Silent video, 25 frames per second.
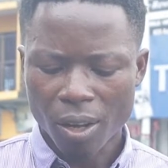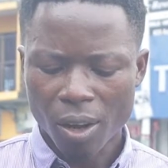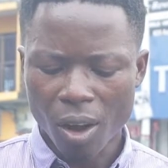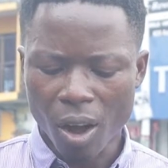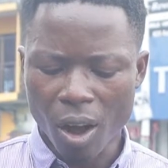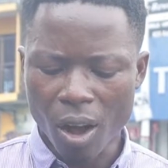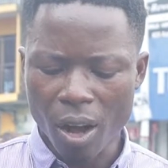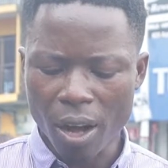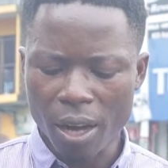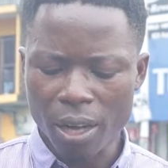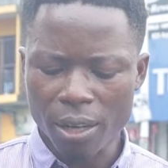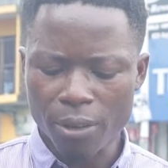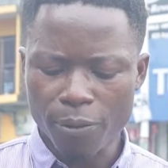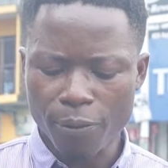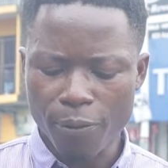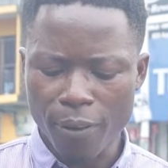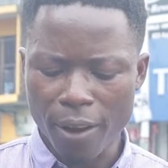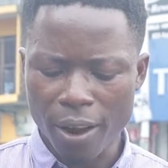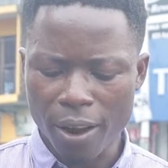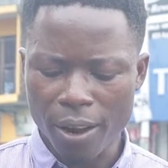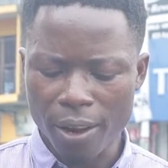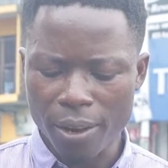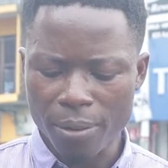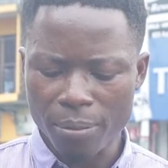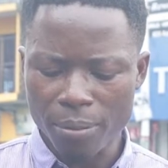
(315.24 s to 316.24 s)
Oil
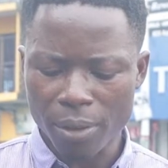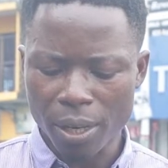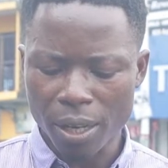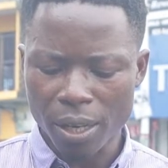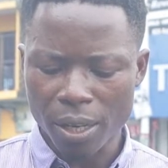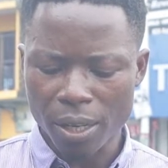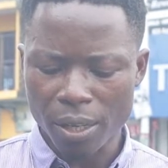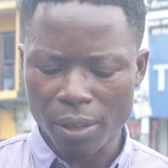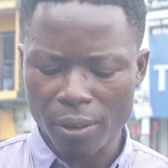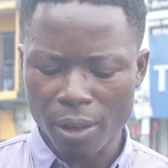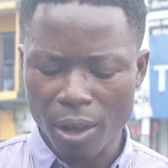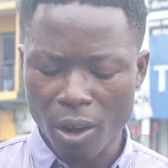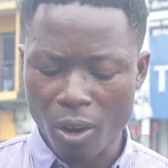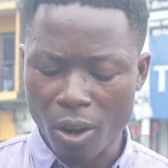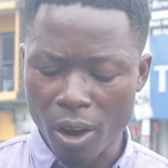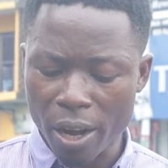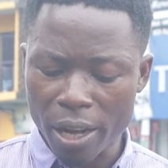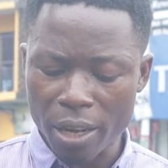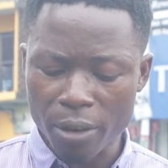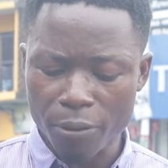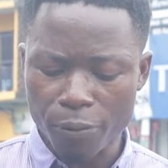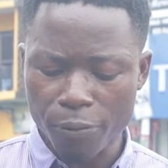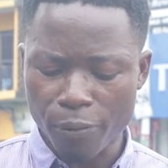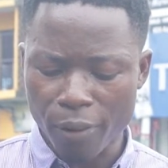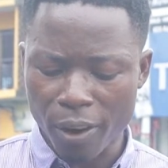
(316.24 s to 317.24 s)

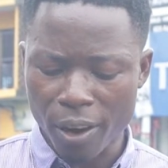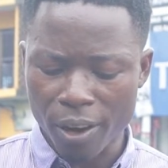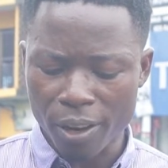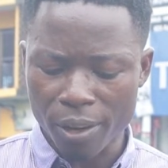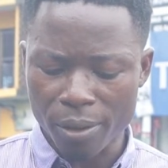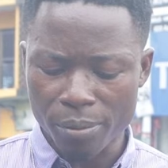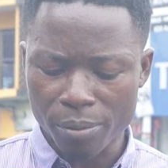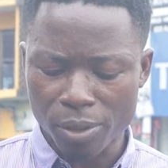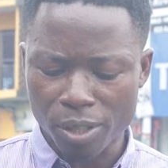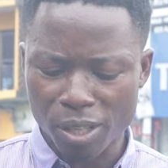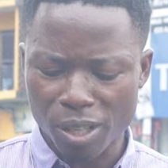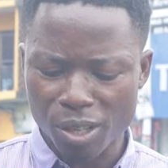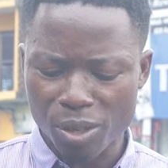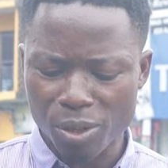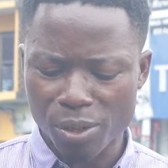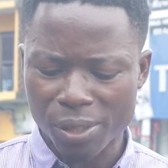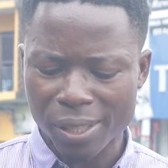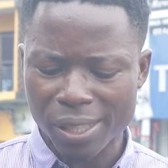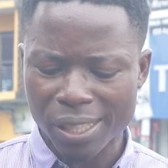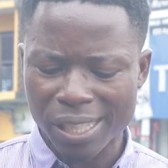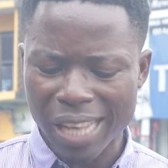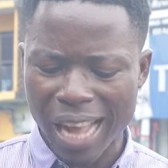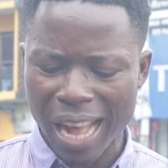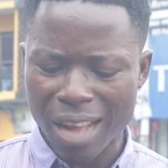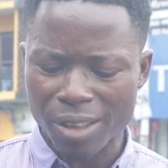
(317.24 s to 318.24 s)
firms
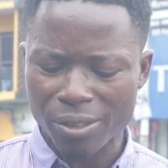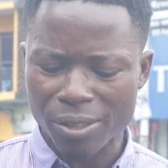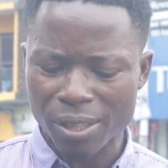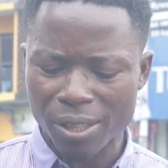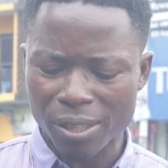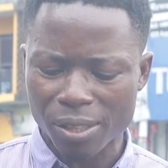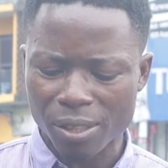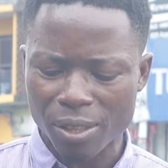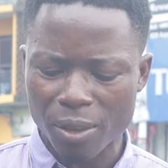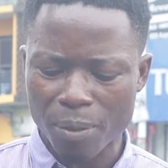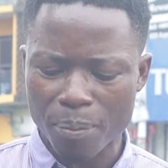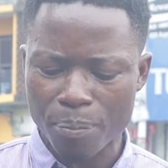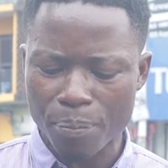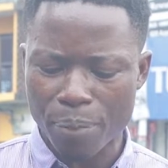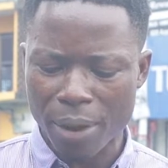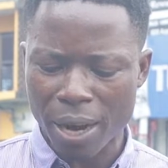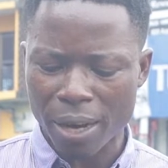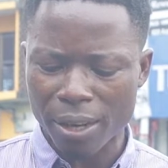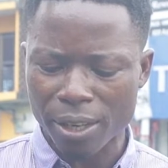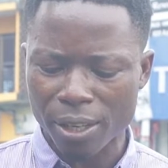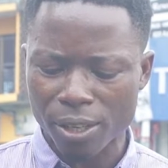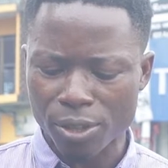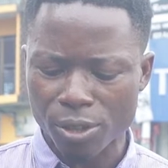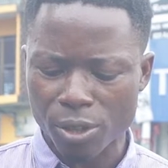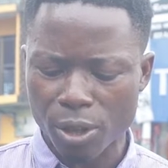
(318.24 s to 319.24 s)
lose thousands of
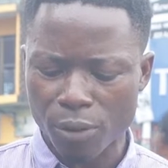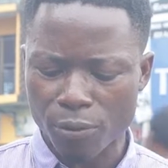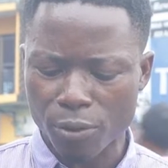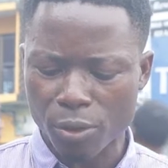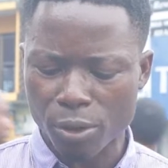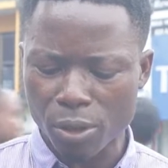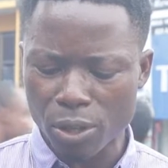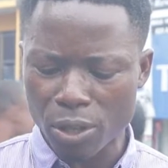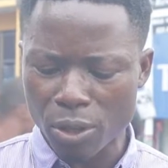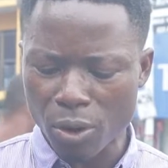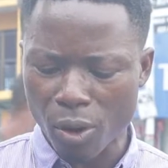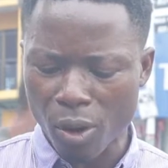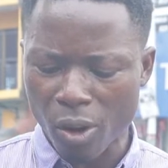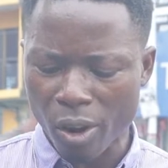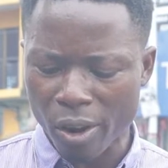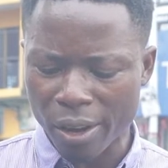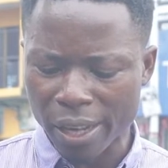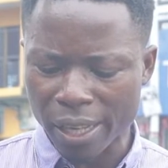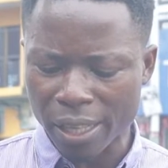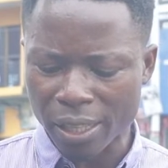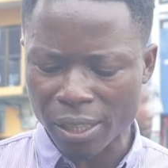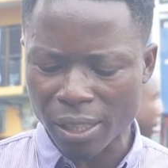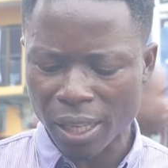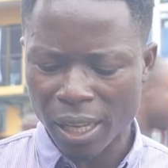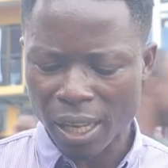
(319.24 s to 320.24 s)
barrels of crude
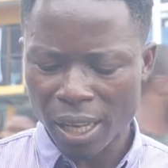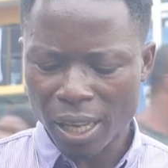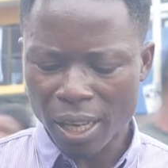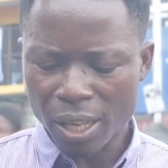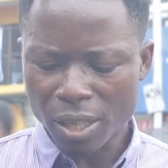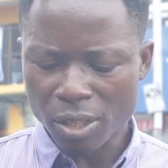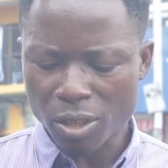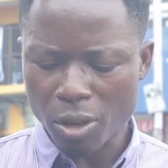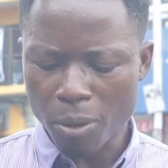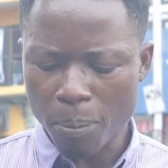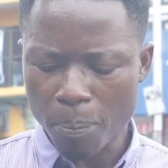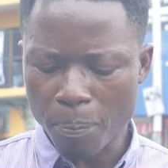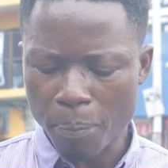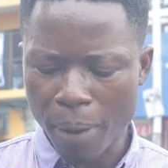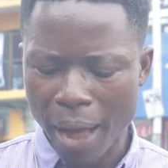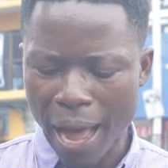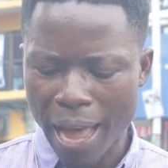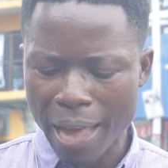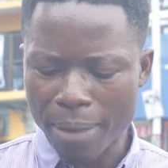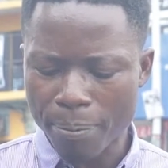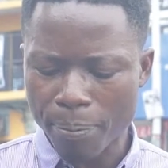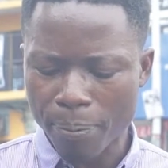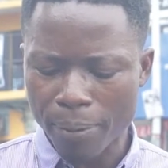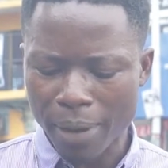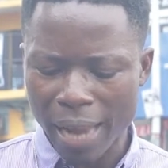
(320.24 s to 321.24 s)
oil to
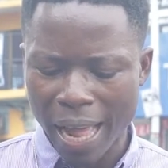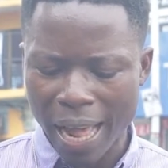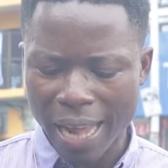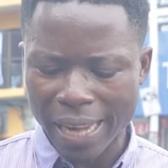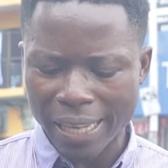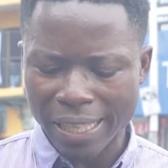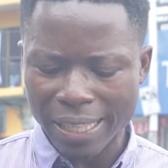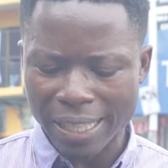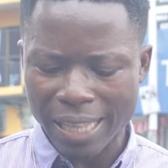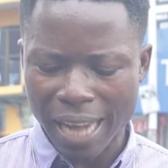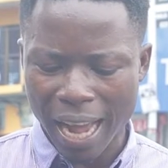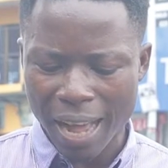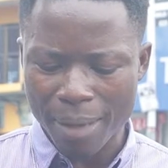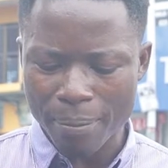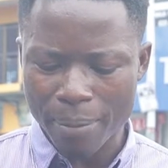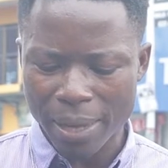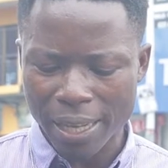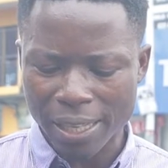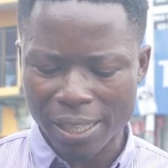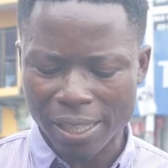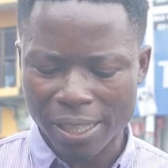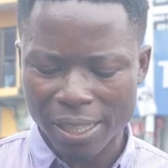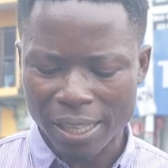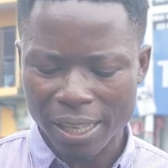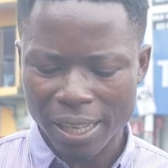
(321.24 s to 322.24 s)
pipeline
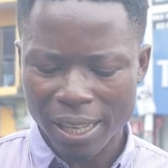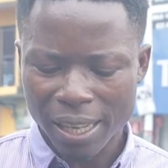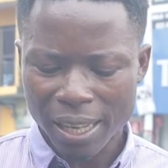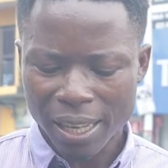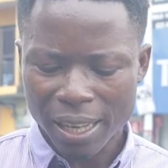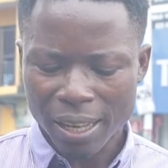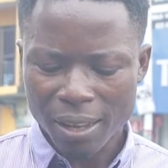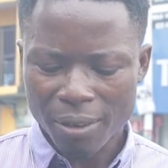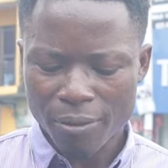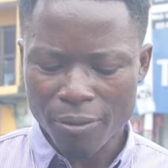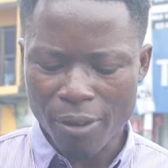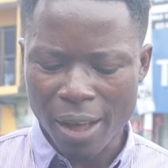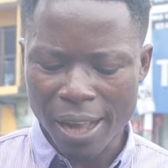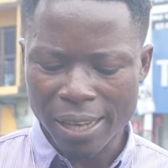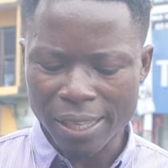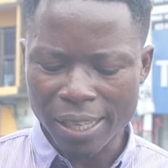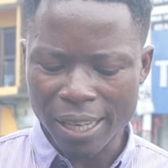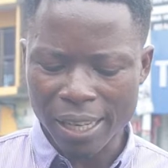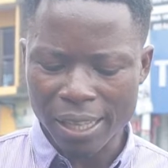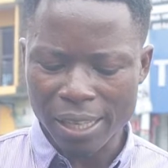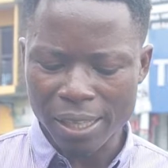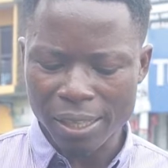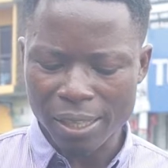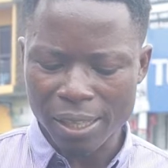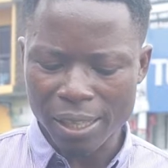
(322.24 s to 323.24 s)
damage.
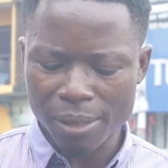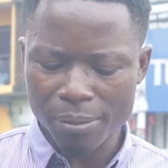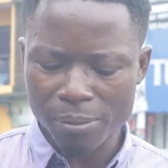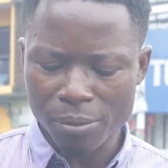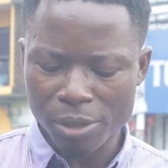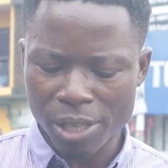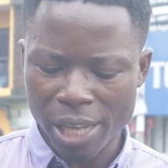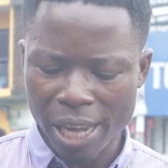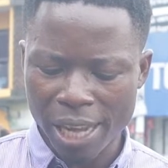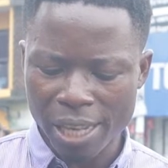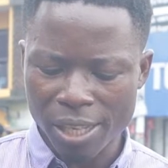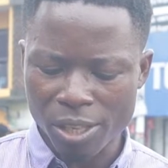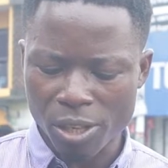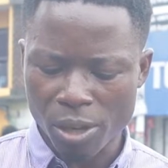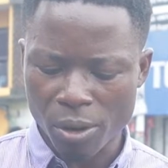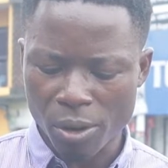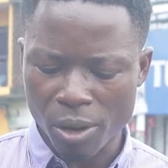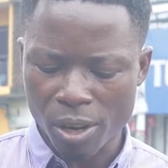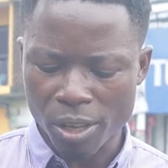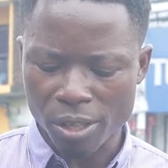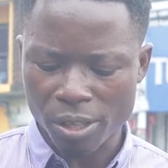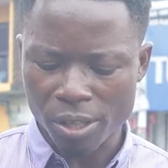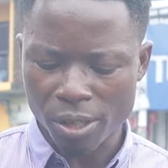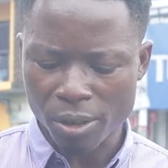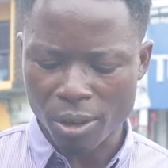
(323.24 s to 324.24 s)
Vandalism
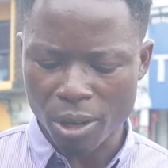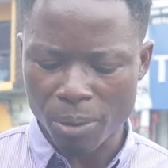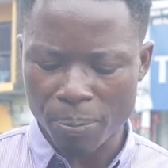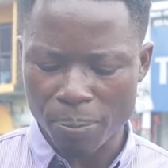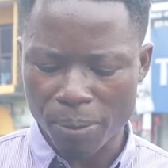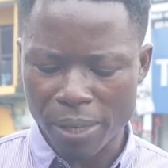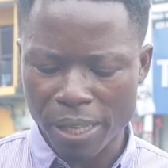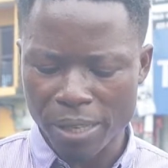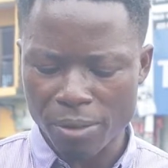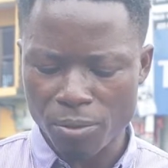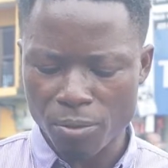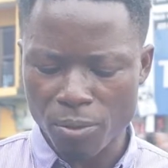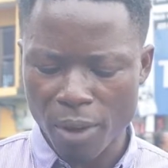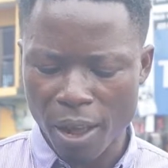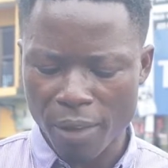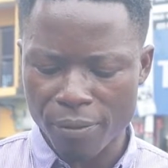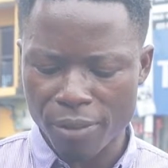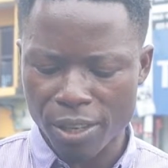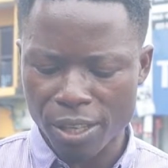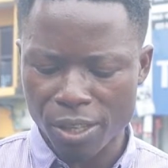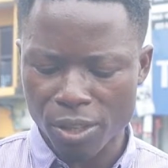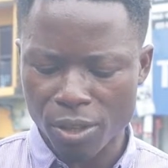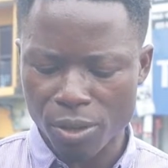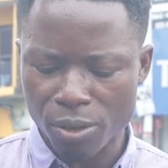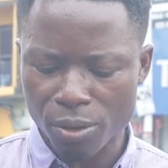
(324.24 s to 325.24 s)
dangerous, crippling
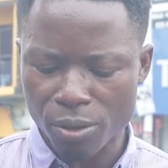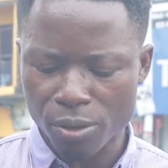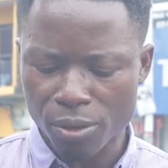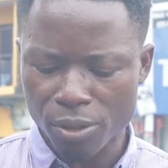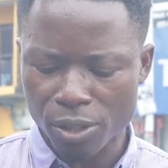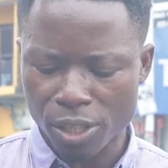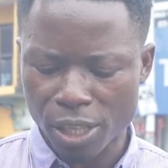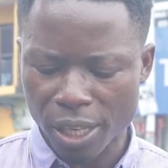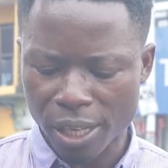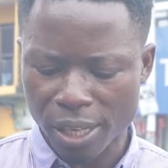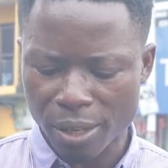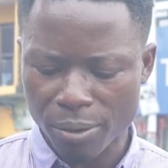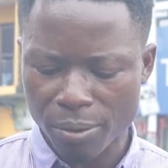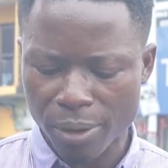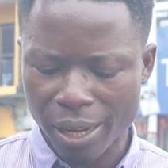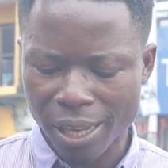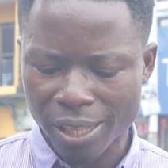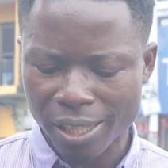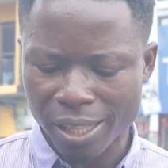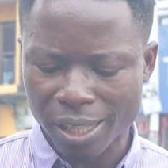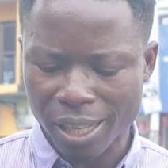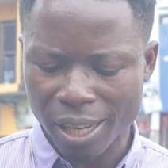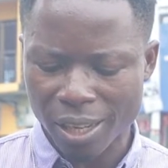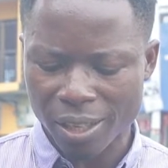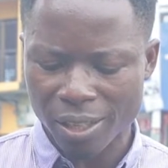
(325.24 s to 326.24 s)
revenue
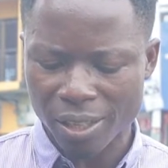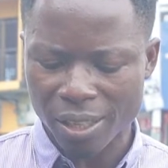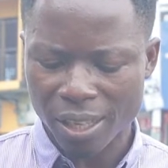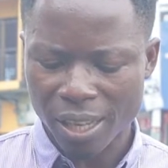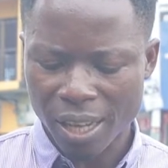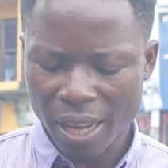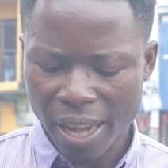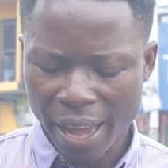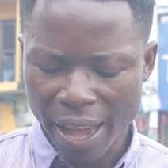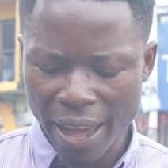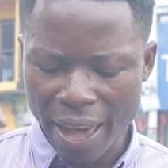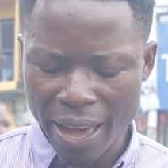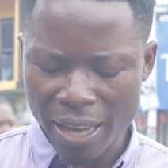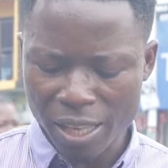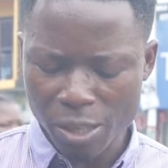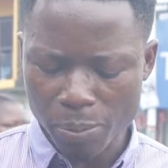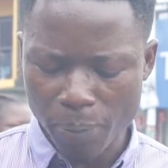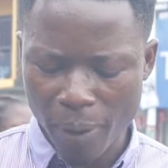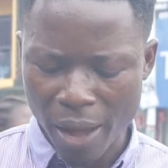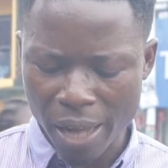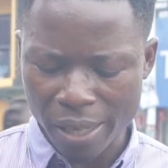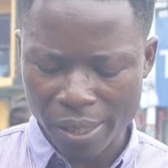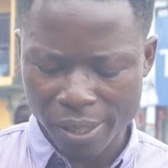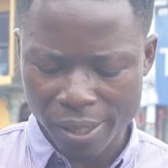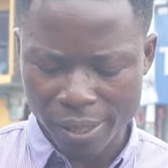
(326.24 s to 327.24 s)
generation.
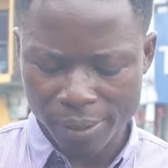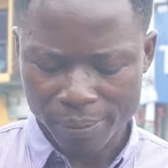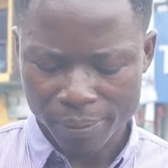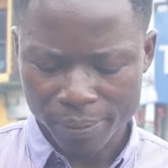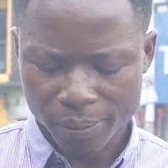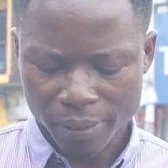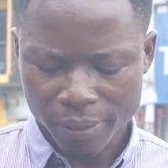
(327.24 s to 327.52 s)
Experts.